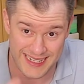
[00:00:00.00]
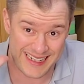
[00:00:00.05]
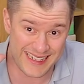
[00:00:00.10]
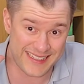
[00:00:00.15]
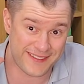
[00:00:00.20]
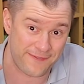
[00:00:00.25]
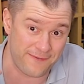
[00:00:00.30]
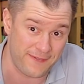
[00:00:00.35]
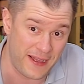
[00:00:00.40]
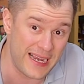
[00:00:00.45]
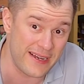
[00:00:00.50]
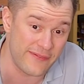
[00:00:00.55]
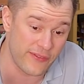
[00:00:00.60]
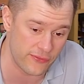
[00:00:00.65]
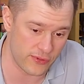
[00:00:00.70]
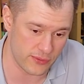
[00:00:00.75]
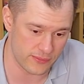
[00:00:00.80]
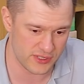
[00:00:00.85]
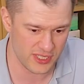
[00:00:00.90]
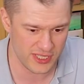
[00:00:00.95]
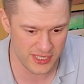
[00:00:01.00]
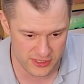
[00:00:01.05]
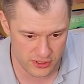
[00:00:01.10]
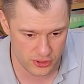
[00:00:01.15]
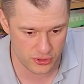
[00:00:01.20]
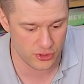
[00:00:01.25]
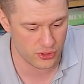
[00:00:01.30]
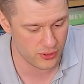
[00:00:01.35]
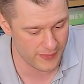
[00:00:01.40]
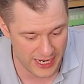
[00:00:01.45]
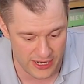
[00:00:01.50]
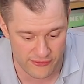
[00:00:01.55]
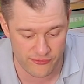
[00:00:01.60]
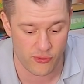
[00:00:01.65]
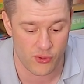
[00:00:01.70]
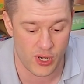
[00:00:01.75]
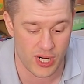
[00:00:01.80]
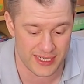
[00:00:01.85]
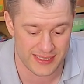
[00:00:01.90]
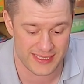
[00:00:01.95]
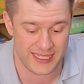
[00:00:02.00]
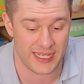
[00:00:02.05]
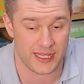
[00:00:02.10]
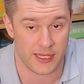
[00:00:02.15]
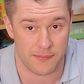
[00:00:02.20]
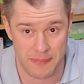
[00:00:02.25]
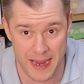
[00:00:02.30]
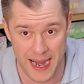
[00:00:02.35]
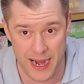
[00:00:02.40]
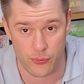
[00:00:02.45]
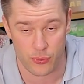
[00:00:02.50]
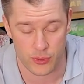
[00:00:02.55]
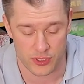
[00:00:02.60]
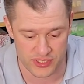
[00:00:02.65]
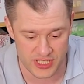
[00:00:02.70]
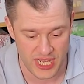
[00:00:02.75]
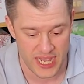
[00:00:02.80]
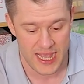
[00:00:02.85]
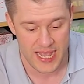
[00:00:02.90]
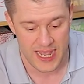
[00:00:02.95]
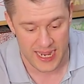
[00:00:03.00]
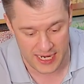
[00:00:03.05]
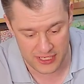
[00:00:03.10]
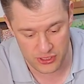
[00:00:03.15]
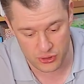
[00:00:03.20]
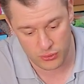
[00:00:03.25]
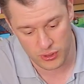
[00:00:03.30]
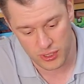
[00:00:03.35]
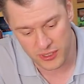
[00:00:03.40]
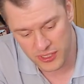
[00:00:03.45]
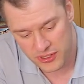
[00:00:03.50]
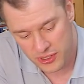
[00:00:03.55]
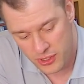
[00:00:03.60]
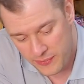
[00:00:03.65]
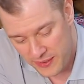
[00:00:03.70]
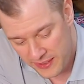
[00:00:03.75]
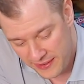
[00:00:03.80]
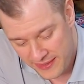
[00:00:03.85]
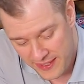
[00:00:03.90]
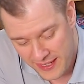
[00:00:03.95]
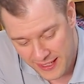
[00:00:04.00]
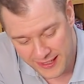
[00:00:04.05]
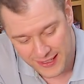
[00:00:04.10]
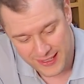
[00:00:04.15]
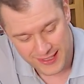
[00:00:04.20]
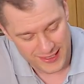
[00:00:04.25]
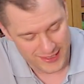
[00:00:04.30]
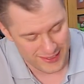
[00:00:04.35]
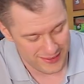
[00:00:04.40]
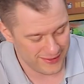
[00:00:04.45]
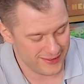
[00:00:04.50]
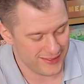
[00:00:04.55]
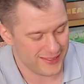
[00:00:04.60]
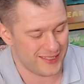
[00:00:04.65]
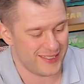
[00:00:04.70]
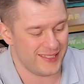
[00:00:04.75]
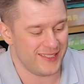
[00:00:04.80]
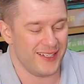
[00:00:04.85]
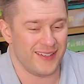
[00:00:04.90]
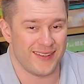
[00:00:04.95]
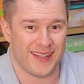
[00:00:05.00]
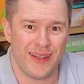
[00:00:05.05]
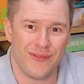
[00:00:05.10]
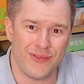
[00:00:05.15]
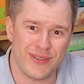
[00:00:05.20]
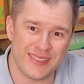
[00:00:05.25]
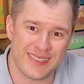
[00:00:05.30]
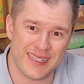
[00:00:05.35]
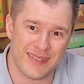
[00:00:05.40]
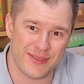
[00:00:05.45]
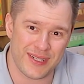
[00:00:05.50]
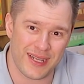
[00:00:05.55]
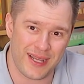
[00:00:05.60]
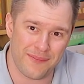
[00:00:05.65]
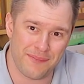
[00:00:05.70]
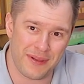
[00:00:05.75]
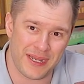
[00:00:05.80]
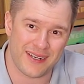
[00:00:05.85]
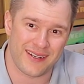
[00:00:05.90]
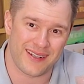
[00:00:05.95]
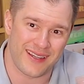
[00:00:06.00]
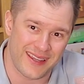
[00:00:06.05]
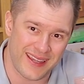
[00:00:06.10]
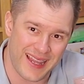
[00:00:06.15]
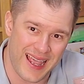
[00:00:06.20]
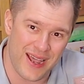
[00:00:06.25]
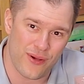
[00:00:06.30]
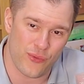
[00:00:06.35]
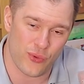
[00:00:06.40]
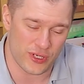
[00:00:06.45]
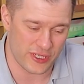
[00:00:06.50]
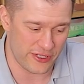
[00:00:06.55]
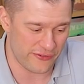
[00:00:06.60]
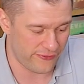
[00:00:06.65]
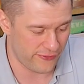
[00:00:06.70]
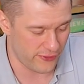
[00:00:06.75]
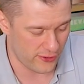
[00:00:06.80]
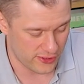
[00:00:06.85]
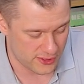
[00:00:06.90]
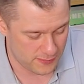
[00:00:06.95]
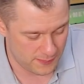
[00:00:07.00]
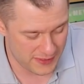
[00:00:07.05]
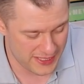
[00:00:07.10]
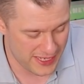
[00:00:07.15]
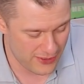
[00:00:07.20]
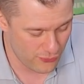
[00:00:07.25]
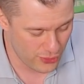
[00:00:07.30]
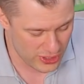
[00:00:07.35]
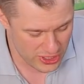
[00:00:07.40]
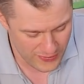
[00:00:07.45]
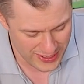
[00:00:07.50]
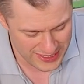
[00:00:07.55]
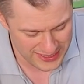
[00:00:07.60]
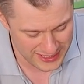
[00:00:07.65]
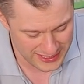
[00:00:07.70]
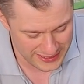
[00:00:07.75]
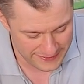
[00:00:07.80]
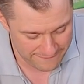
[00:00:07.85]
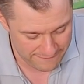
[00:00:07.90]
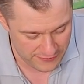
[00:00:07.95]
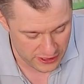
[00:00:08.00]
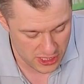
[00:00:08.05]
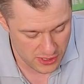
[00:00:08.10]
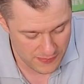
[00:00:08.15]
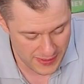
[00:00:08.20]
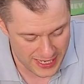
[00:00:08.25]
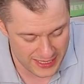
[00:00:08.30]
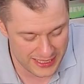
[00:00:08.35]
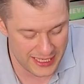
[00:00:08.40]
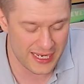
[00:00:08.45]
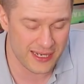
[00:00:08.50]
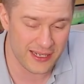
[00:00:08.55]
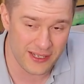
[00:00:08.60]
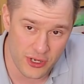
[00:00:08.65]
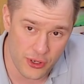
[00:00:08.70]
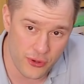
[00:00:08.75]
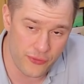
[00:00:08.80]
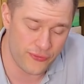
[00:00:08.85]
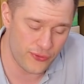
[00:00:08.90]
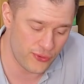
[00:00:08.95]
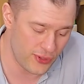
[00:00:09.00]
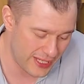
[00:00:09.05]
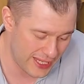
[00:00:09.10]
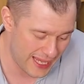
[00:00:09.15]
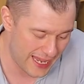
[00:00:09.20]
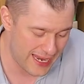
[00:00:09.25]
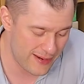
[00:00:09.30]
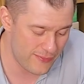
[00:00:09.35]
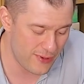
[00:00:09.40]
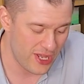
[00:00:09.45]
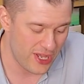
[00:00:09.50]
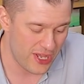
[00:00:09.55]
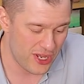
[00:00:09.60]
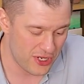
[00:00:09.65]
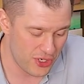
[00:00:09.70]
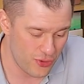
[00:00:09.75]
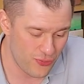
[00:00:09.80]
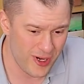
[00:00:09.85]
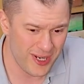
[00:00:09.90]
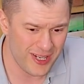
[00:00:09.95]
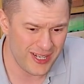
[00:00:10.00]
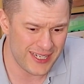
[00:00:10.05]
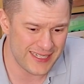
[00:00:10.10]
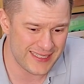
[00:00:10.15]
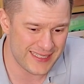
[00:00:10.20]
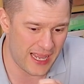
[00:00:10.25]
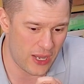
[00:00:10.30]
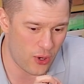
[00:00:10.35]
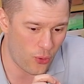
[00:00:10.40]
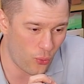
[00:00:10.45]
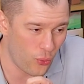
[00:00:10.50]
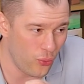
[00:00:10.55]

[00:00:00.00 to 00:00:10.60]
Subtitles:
And there's five of them. So there's a good amount of variety in the powers. And you'll look at them and think, oh, I don't know, that one seems a lot better than that one at first. But then when you actually think about it and go through the game, you realize that